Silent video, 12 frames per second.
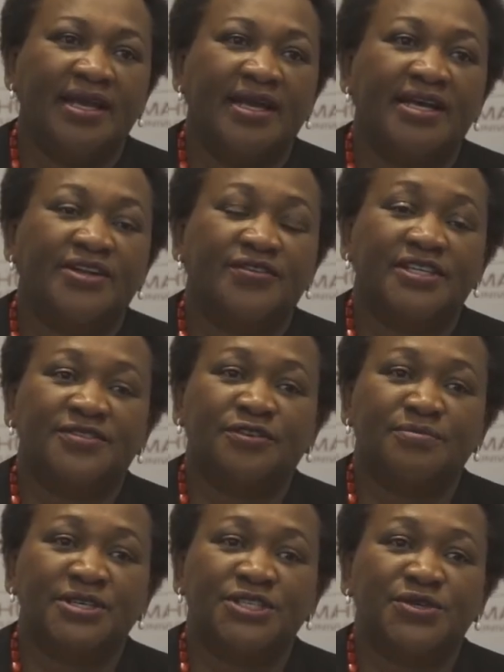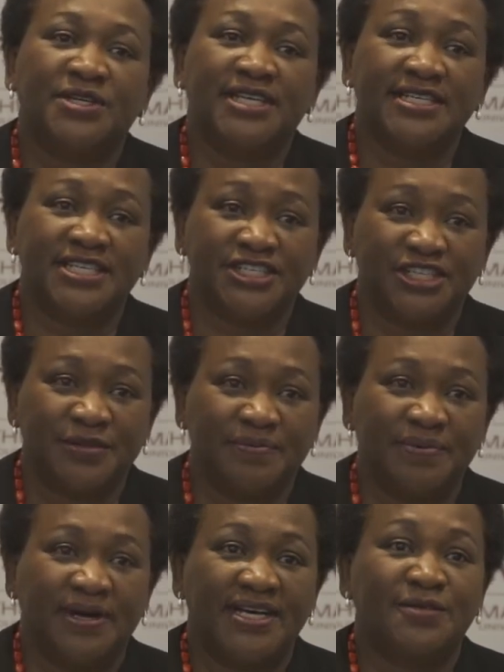Transformational leadership
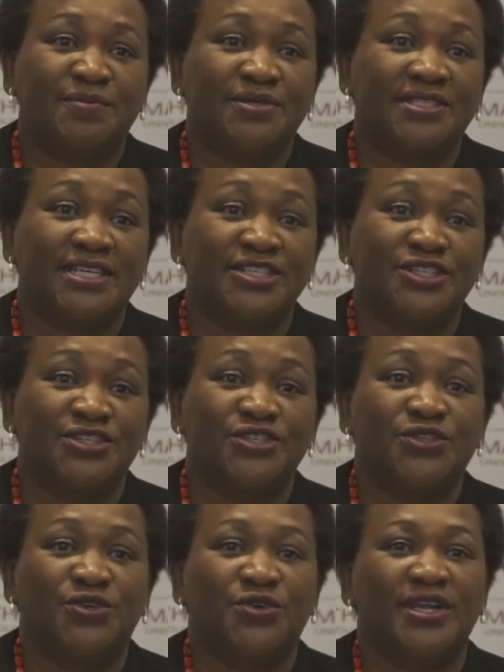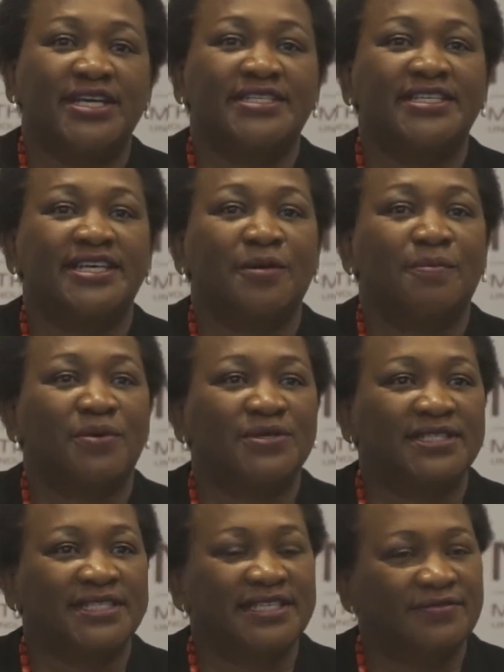has potential to creating a
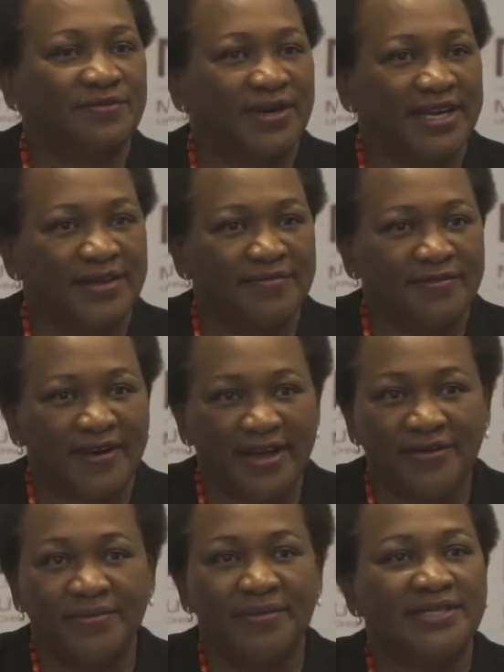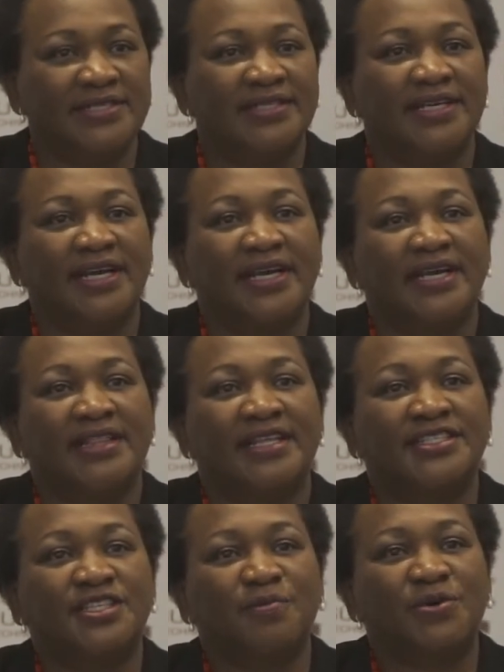positive work environment that
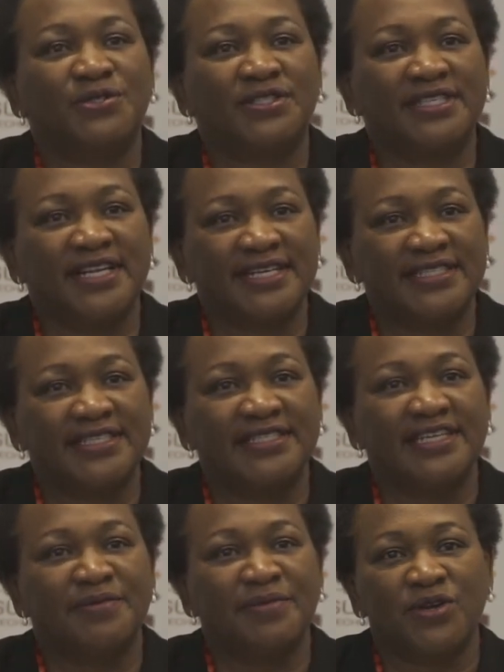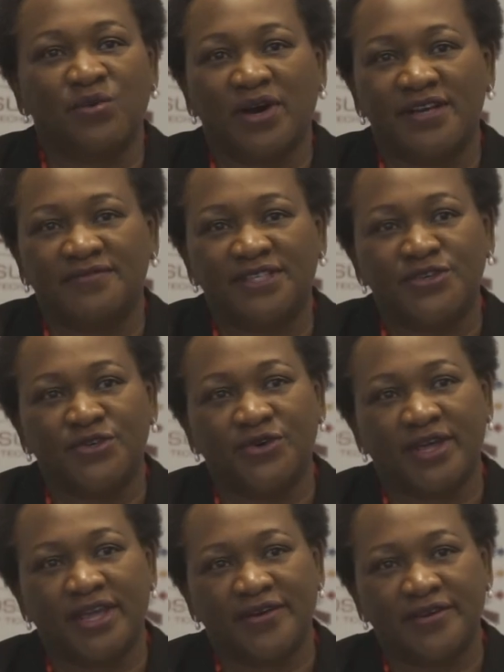supports nurses and midwives in rural
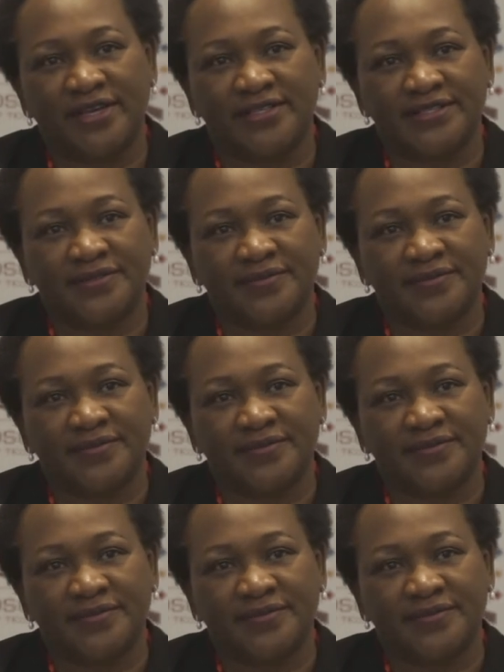areas.